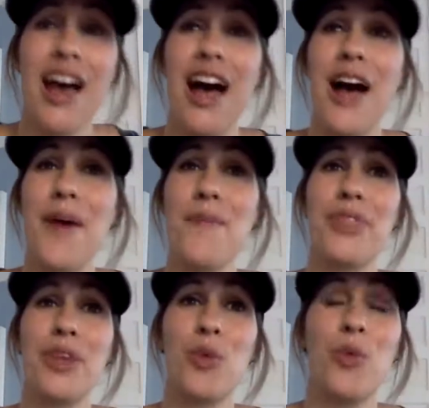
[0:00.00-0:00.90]
Um,
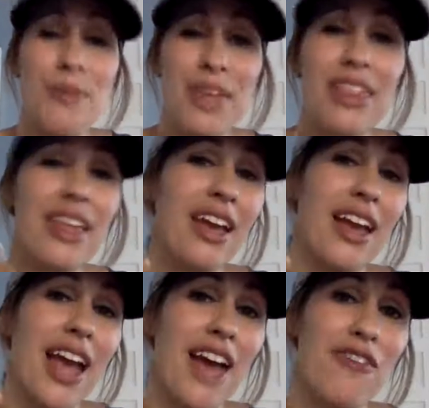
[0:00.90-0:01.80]
the women that
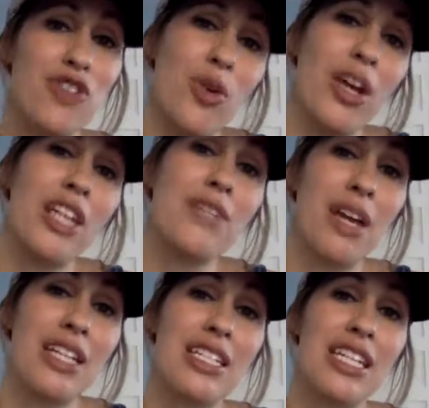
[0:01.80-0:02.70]
have joined
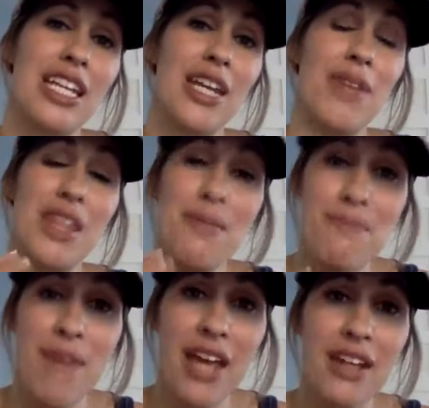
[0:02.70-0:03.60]
my team and the
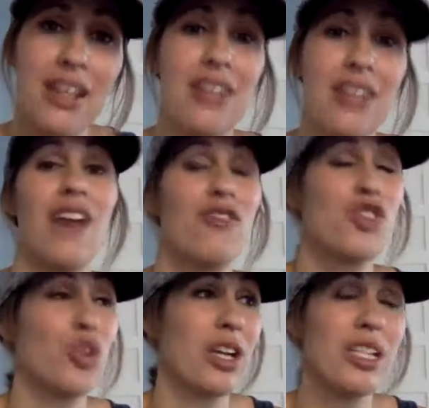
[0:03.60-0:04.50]
men that have
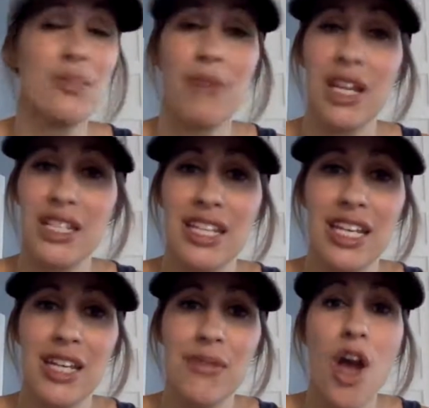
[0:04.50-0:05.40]
joined my team